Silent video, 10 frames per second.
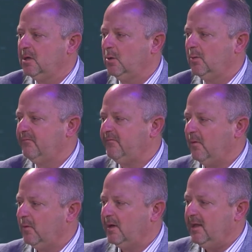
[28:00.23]
going
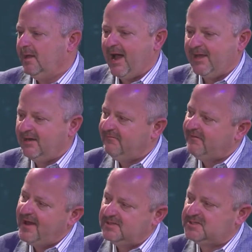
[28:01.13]
forward. I get
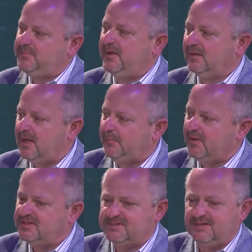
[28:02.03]
invited to speak a lot of
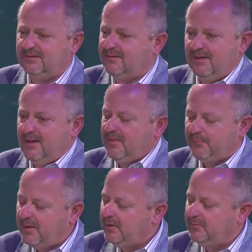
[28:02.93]
places, and the
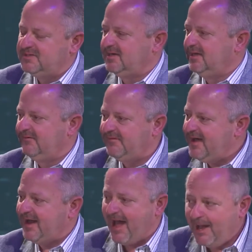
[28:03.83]
primary reason I get
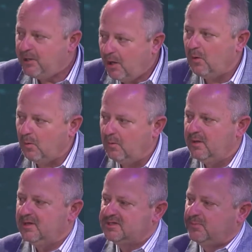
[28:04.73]
invited, I know,
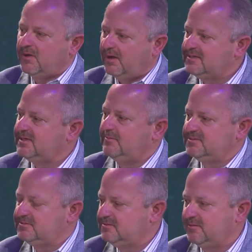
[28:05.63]
is because I
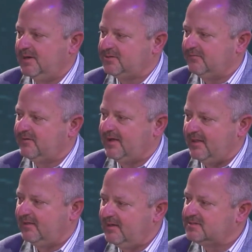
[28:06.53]
was director of
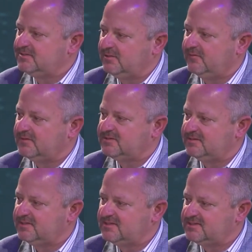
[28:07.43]
athletics at the University
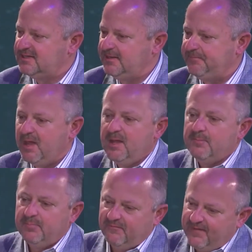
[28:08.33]
of Tennessee.
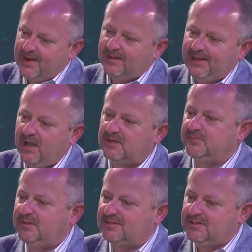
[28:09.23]
But if that allows
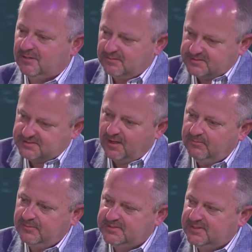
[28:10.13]
me to tell
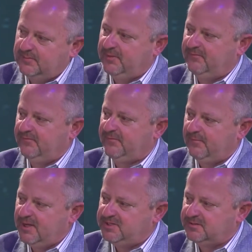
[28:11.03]
some tidbit of
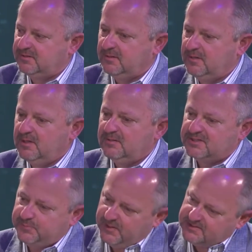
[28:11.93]
information that
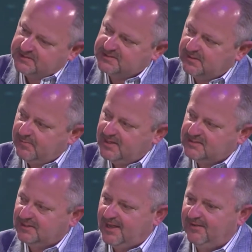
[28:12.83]
speaks into
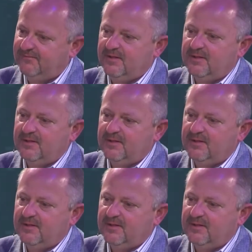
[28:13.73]
somebody's life,